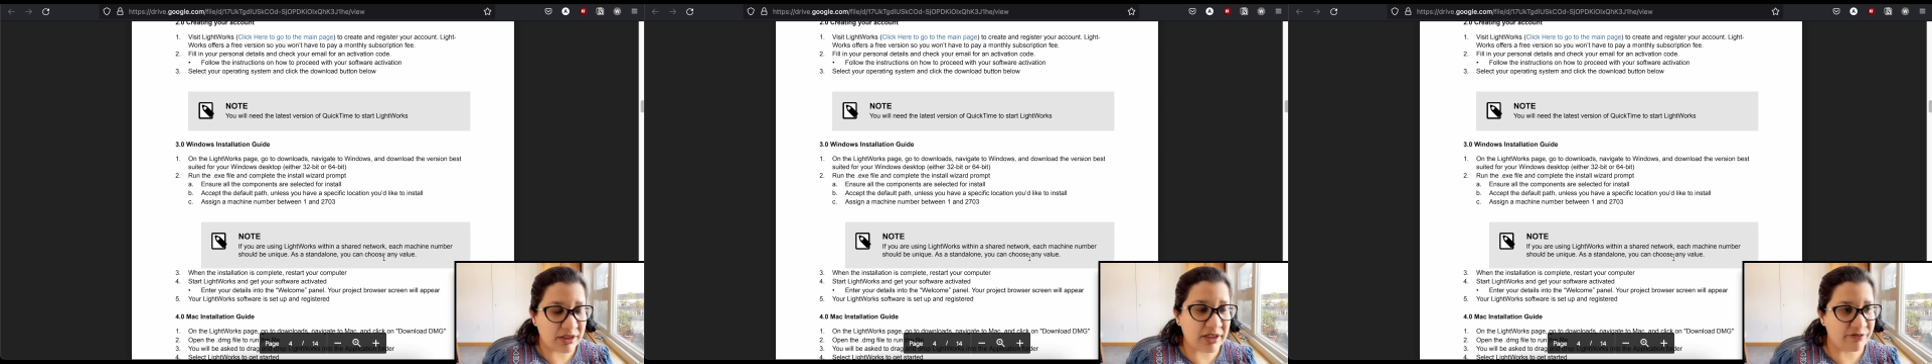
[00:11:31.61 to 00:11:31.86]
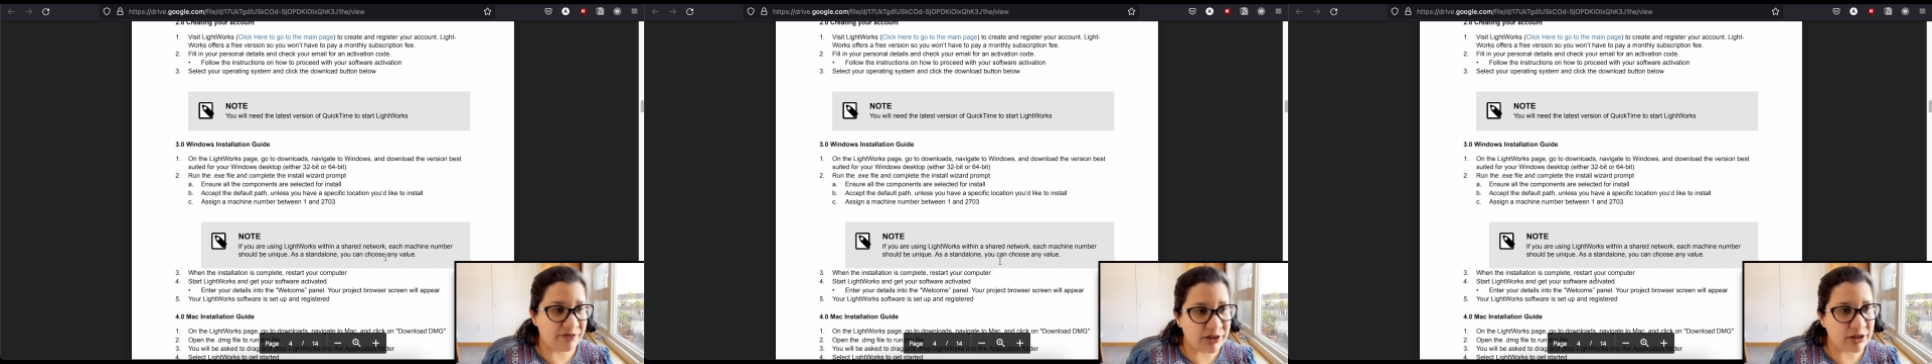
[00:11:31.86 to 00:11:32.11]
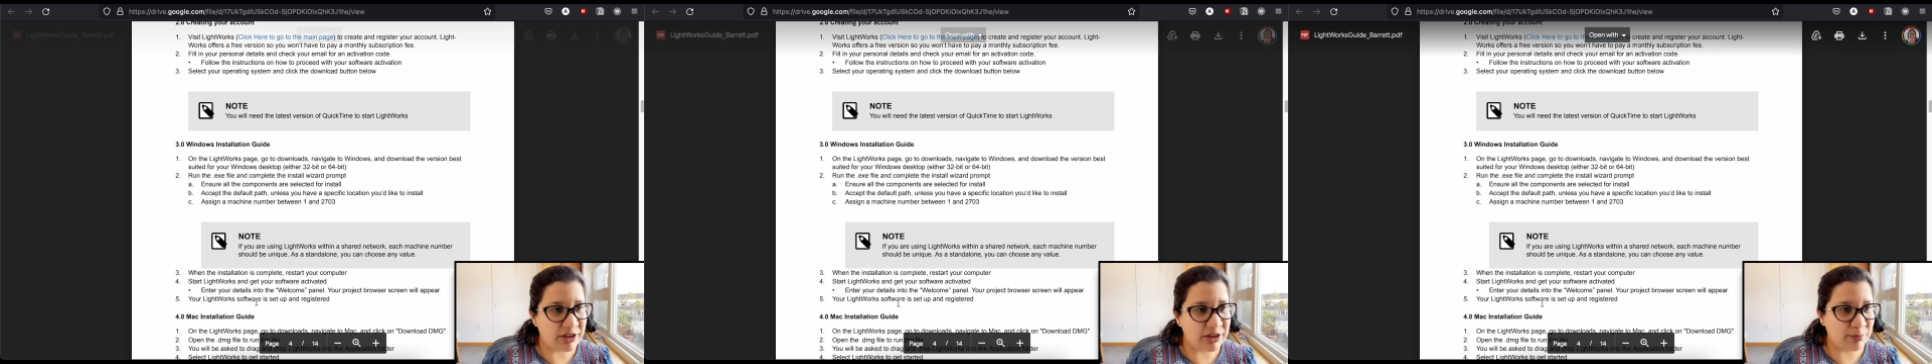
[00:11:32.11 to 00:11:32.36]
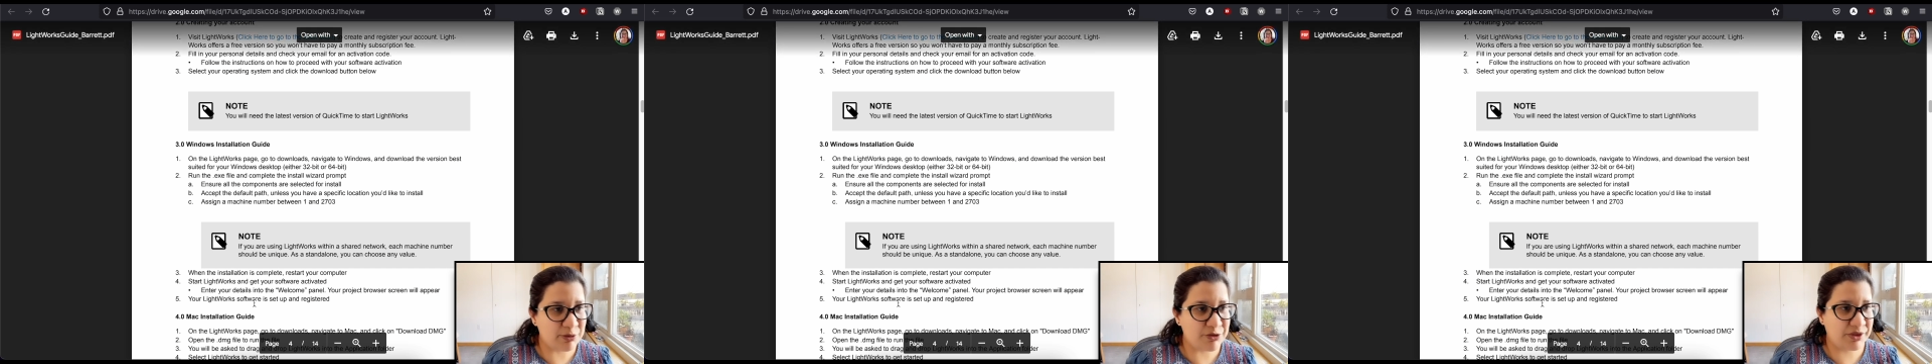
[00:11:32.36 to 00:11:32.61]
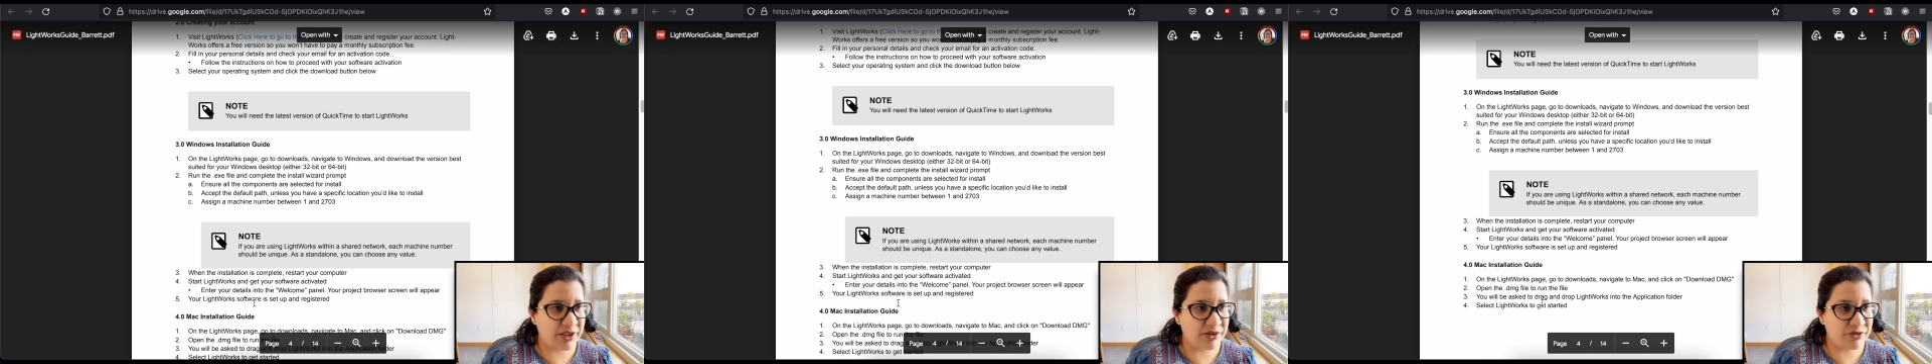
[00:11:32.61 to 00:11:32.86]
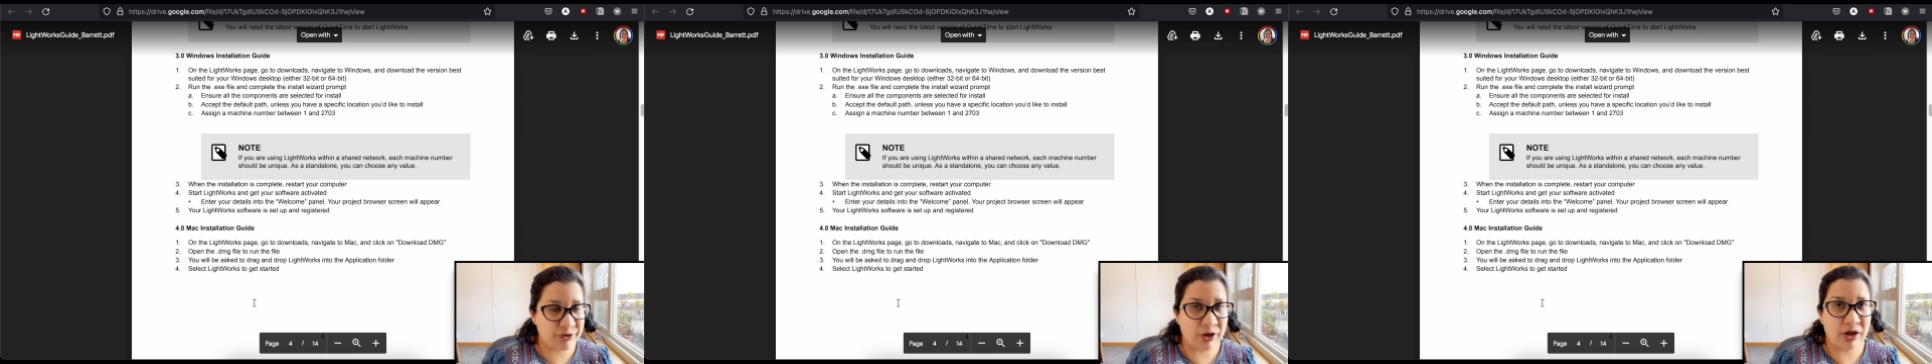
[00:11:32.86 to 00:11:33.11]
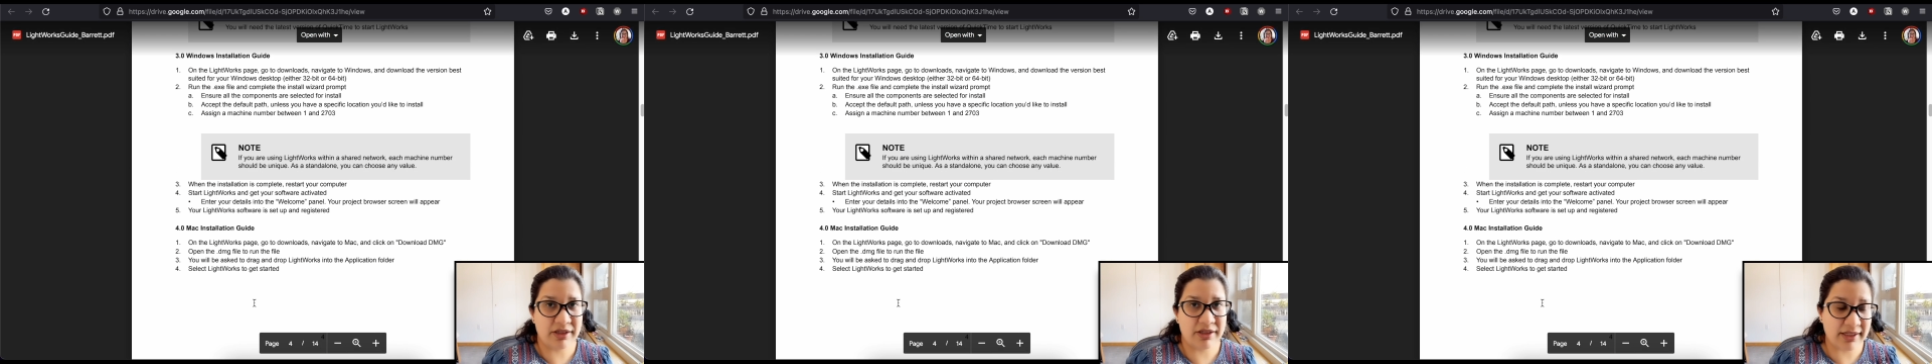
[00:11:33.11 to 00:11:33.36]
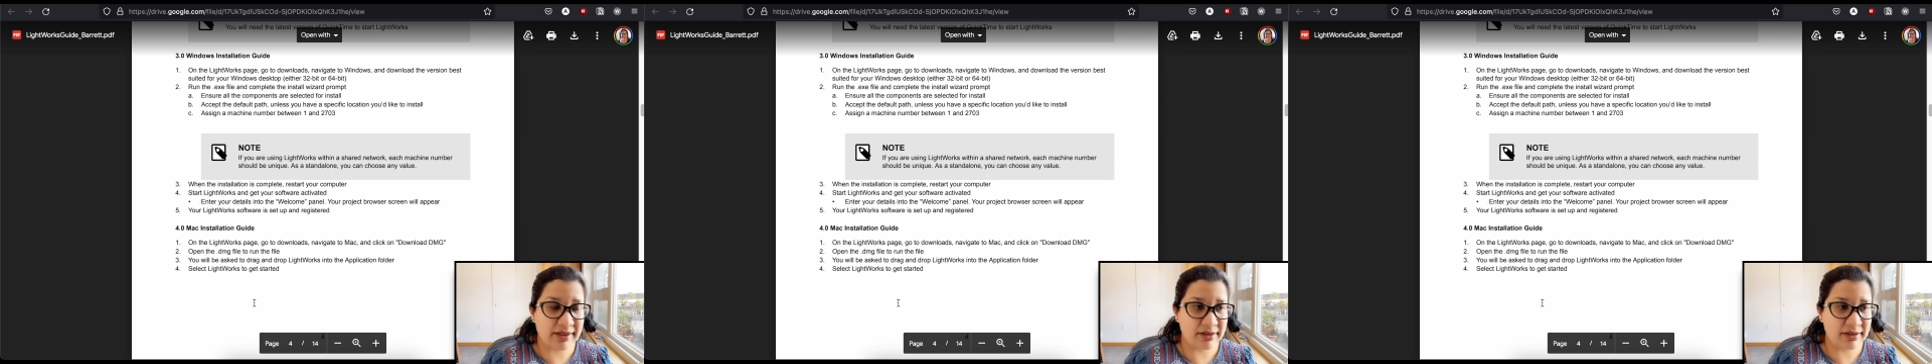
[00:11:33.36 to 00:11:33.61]
It definitely demonstrates strong
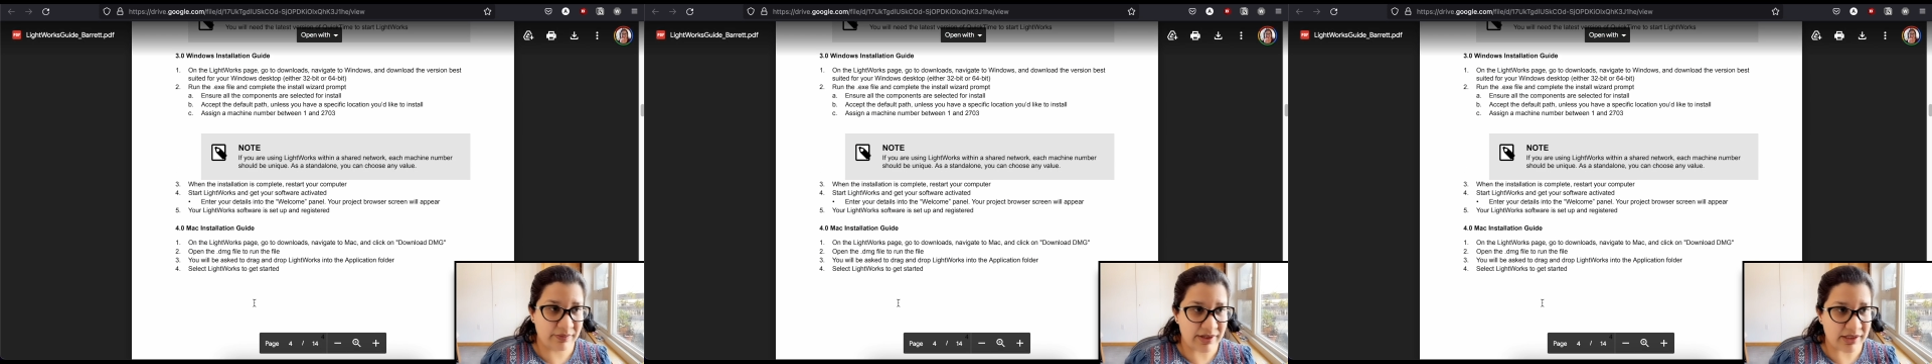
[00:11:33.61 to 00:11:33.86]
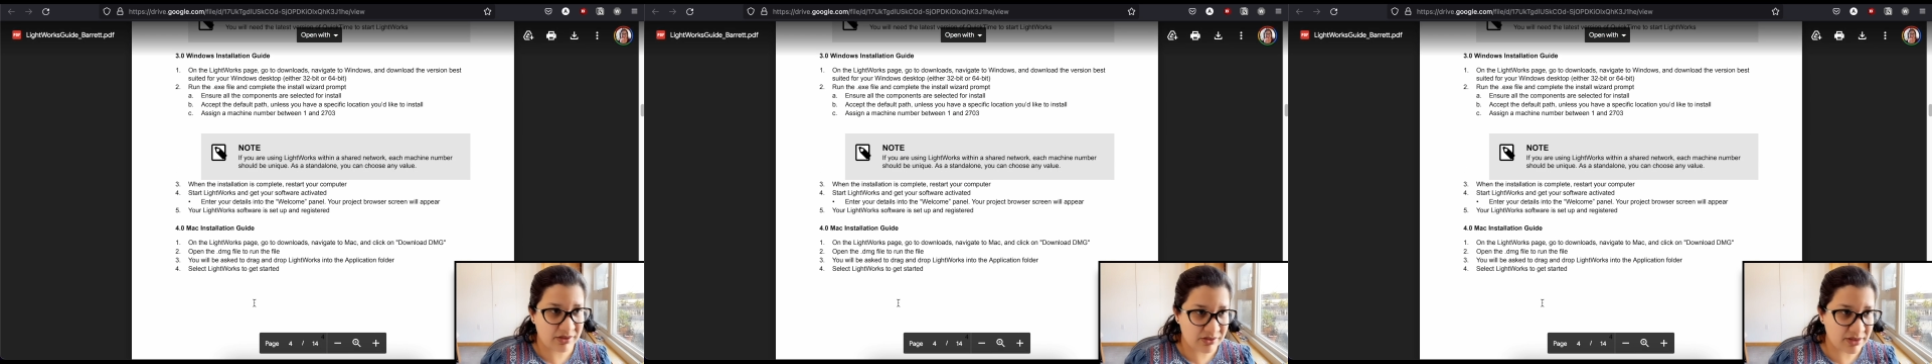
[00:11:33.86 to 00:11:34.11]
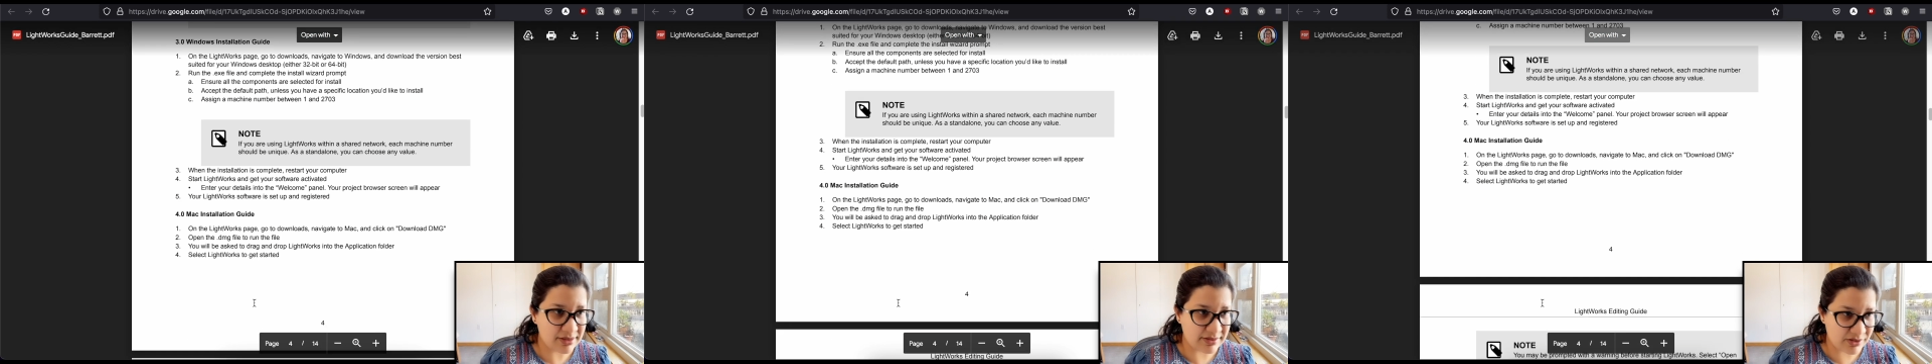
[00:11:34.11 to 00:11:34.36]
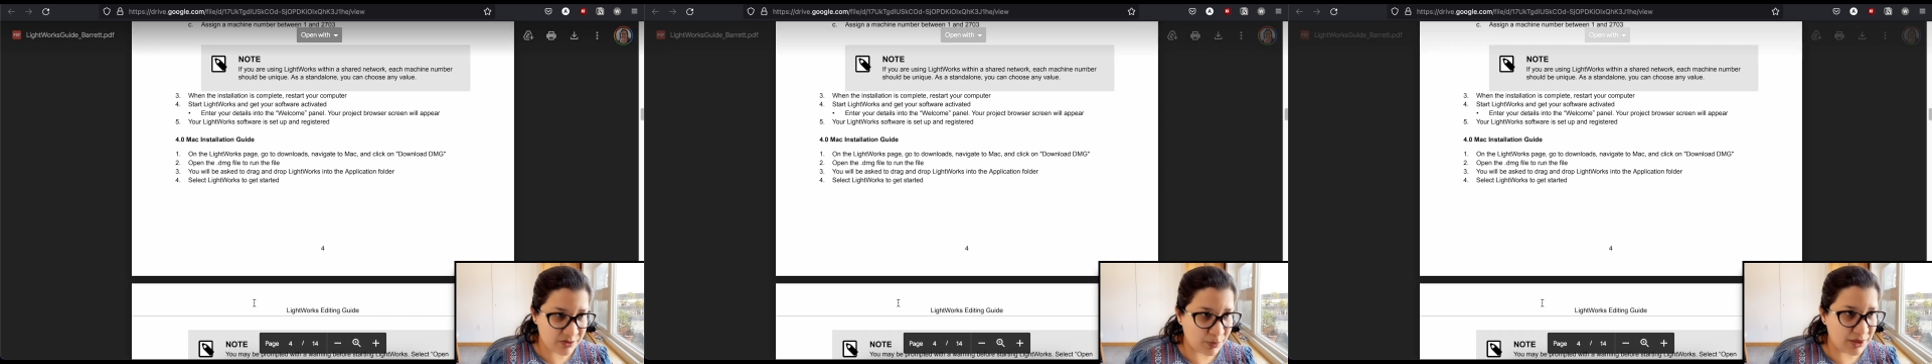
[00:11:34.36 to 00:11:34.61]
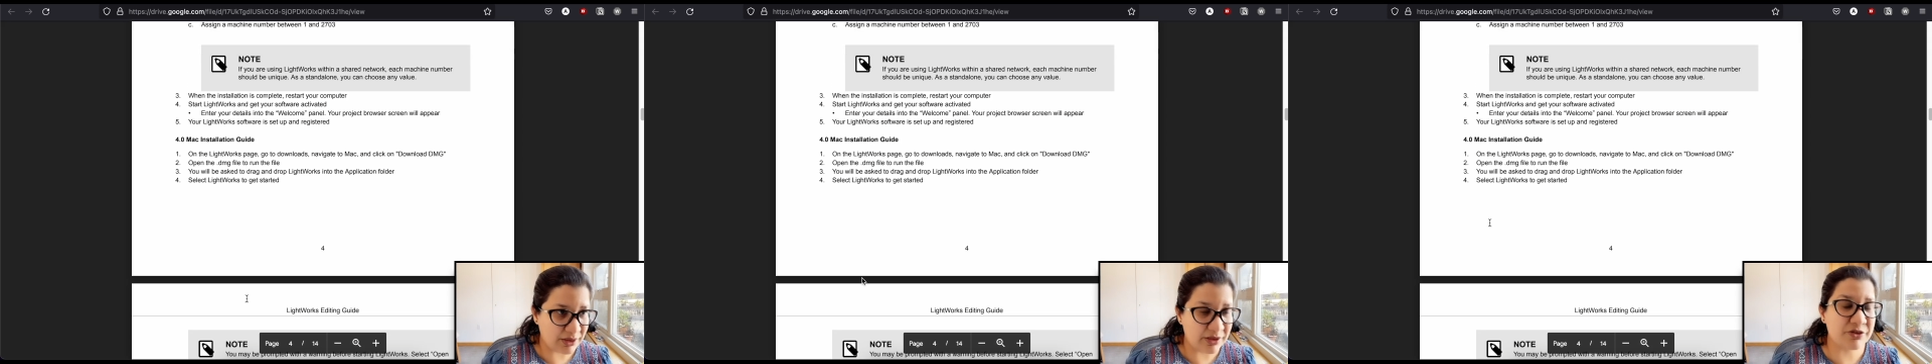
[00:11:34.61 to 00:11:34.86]
technical writing skills as well.